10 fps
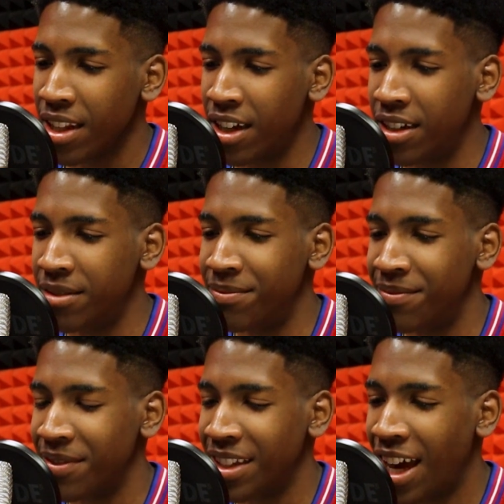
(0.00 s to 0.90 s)

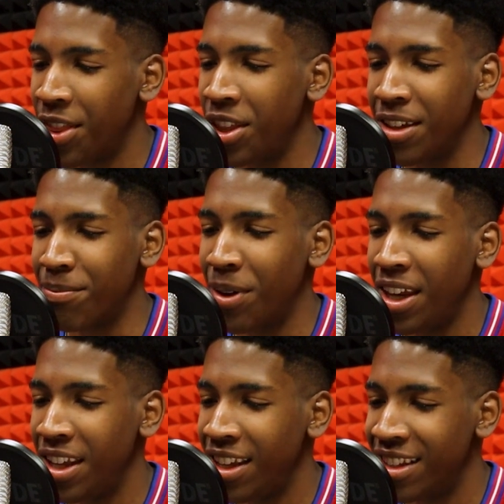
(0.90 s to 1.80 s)
I think
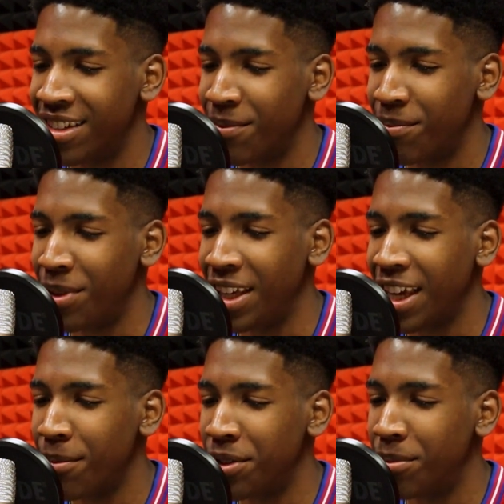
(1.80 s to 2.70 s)
Penny being
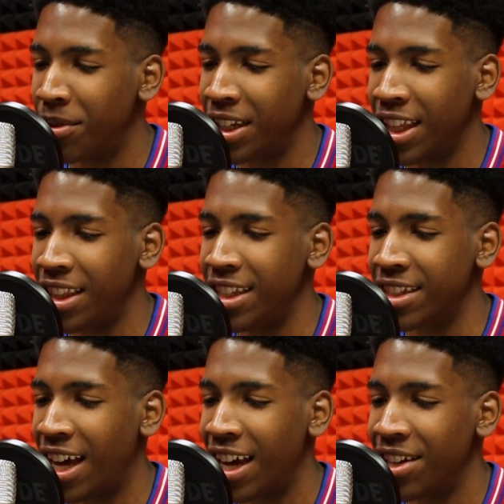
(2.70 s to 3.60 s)
able to bring in these
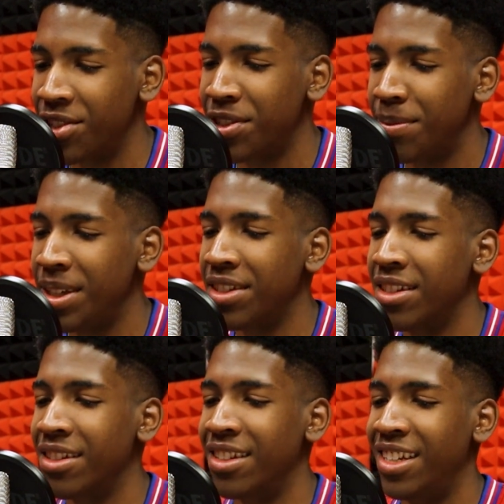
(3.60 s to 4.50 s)
guys just speaks
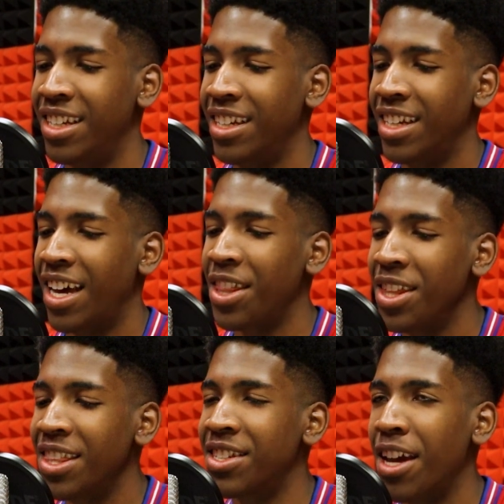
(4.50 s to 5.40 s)
to, I
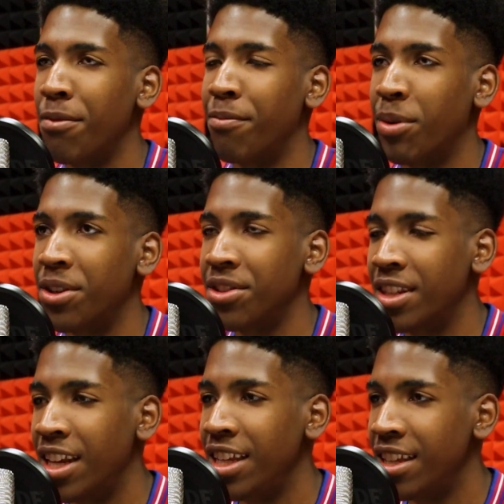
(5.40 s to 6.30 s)
think, the type of person
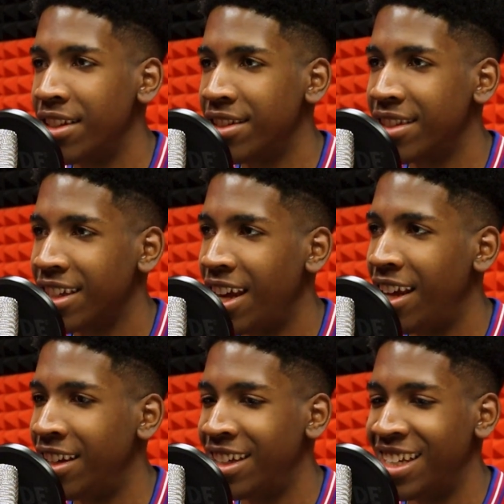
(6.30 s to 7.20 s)
that he is,
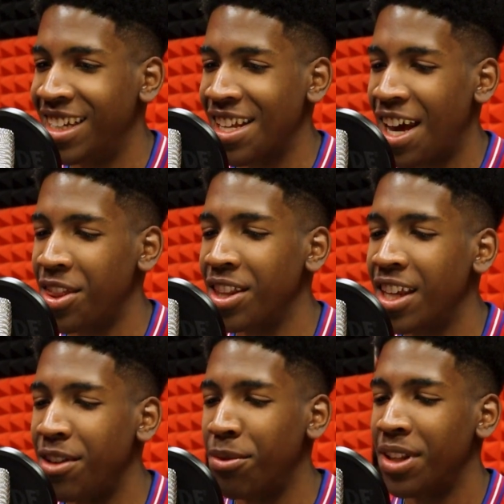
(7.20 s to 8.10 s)
and I think
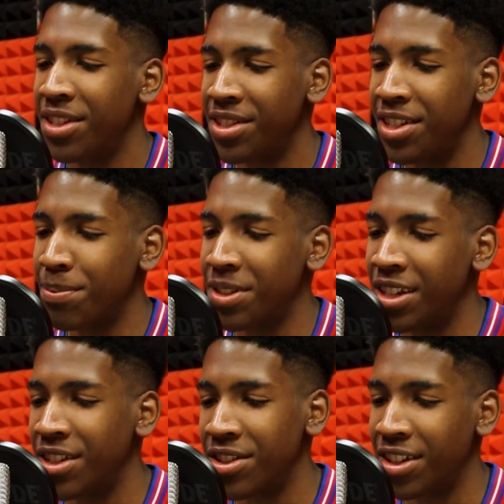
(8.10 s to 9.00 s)
that he really sees
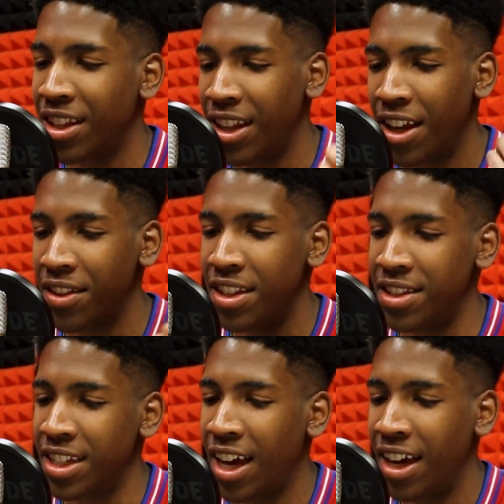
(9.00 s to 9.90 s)
potential in a lot of
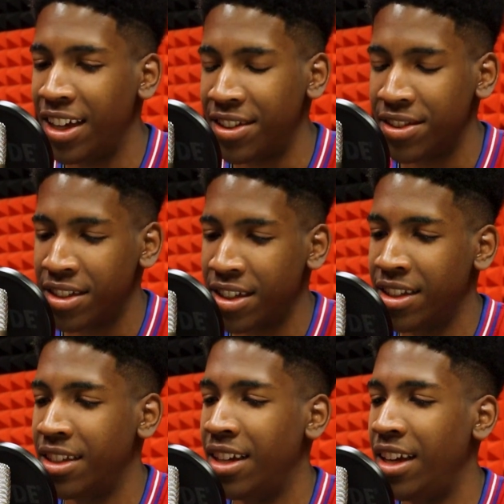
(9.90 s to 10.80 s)
these guys.
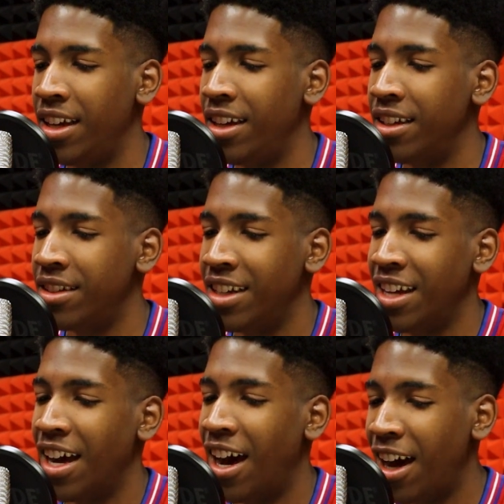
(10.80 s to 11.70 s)
And
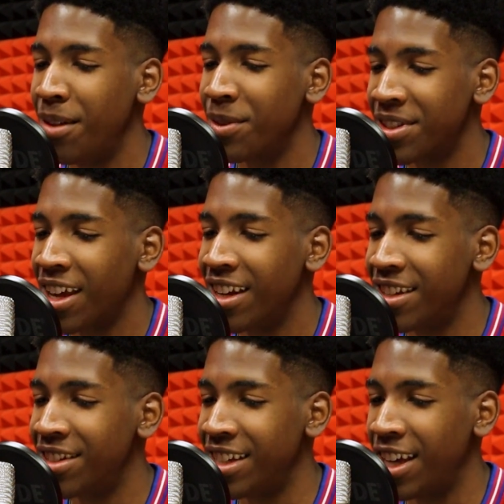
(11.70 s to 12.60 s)
I'm excited
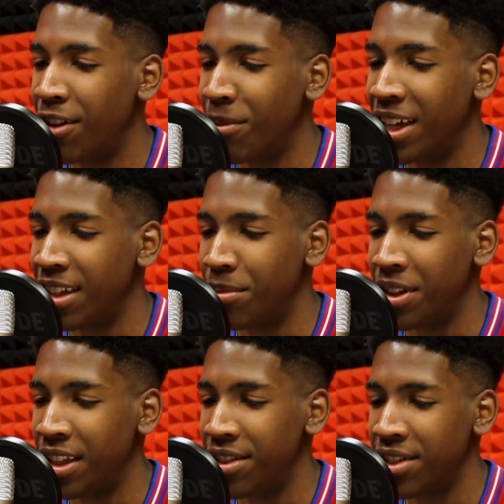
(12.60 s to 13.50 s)
to see how Mikey
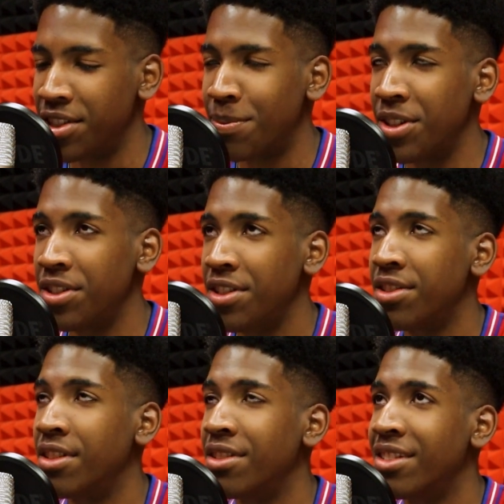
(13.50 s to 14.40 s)
plays, especially
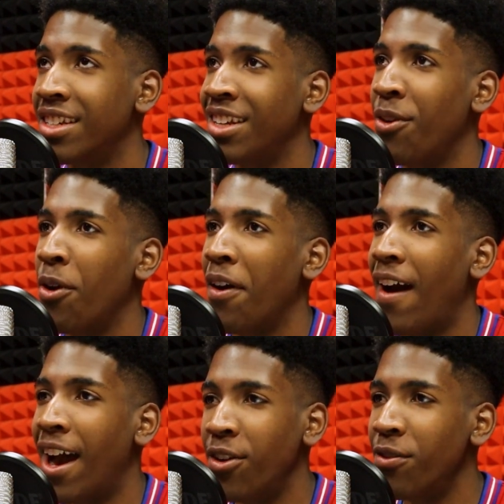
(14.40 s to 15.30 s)
since
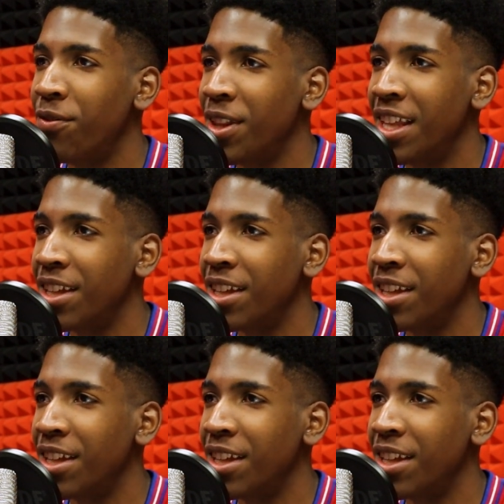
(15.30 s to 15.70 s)
I don't feel